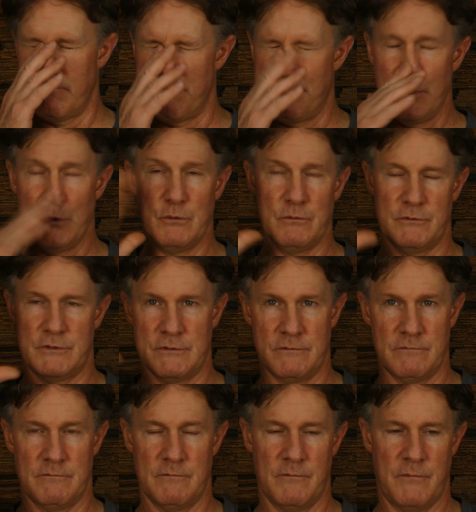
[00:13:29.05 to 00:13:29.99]
builds
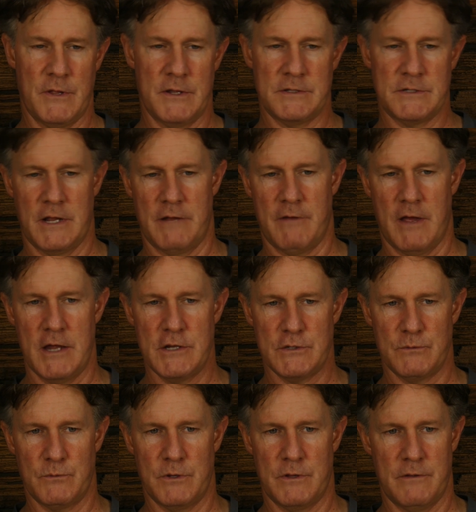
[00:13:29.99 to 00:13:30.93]
and things out of
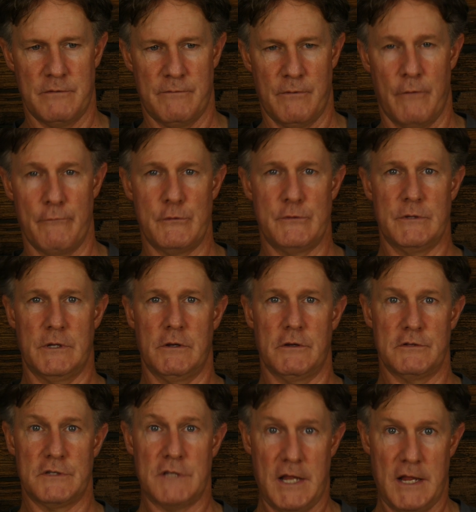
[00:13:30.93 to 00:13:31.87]
Asia where they've obviously
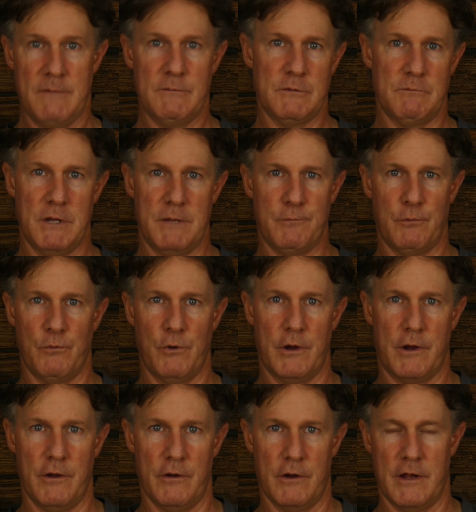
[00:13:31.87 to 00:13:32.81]
got teams of people
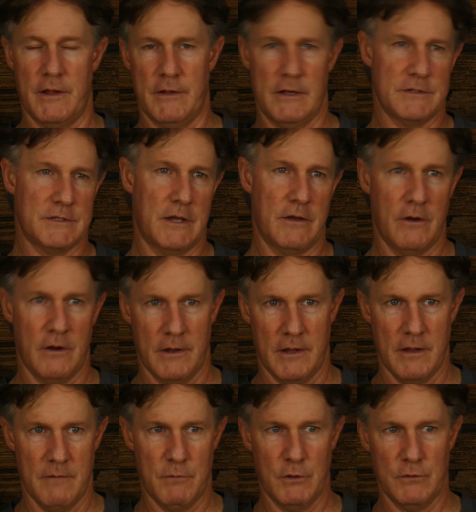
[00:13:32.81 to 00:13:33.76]
working on it, and they'll say, oh
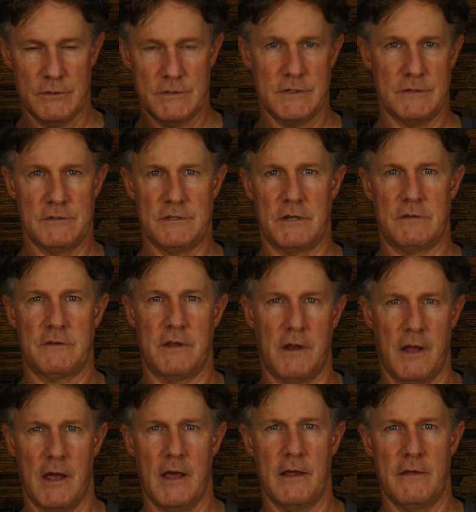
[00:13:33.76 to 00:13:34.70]
yeah, built this in 60
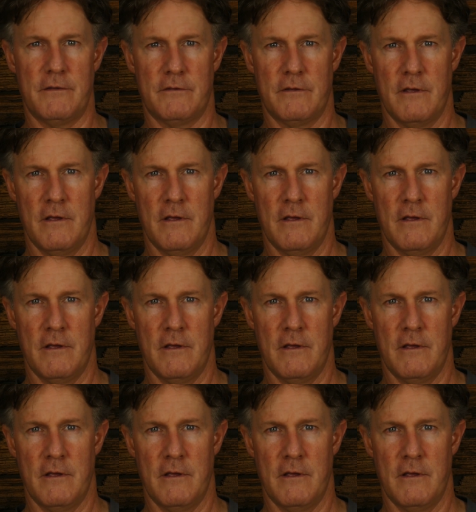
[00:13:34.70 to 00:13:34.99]
days.